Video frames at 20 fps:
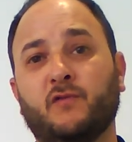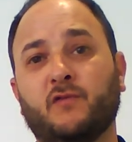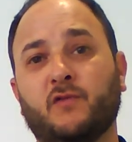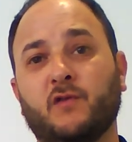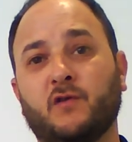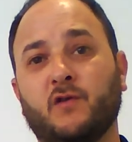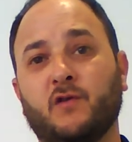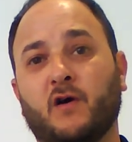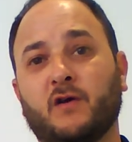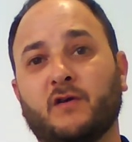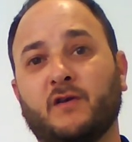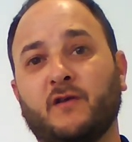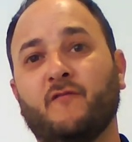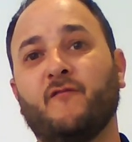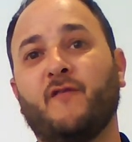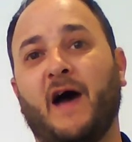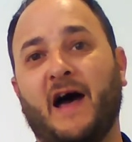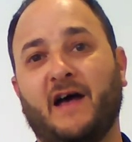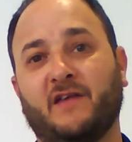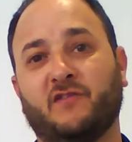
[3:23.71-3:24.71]
the doctor
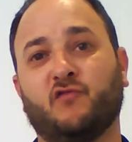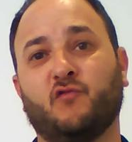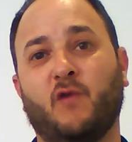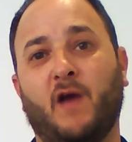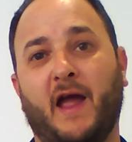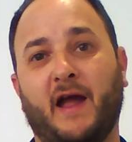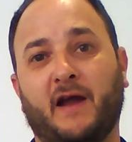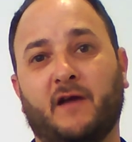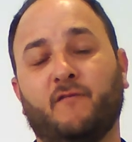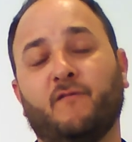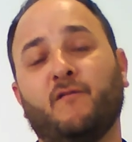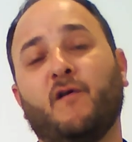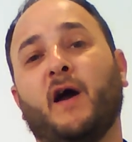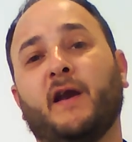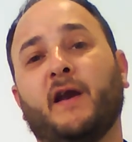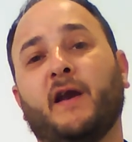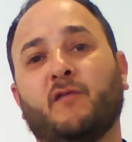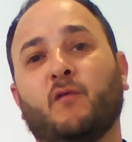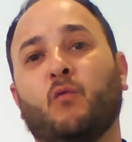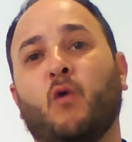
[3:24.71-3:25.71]
fast track finding
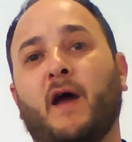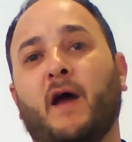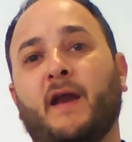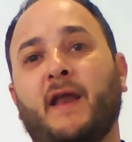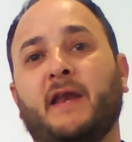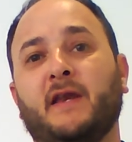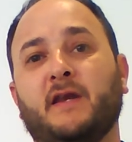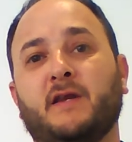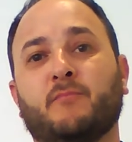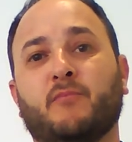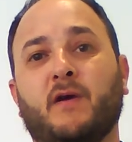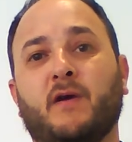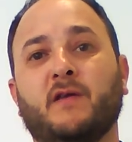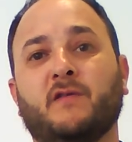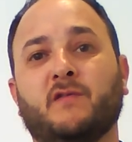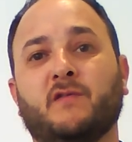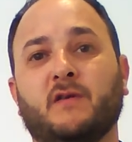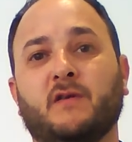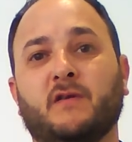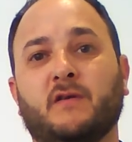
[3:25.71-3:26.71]
the right
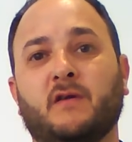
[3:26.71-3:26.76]
antidepressant.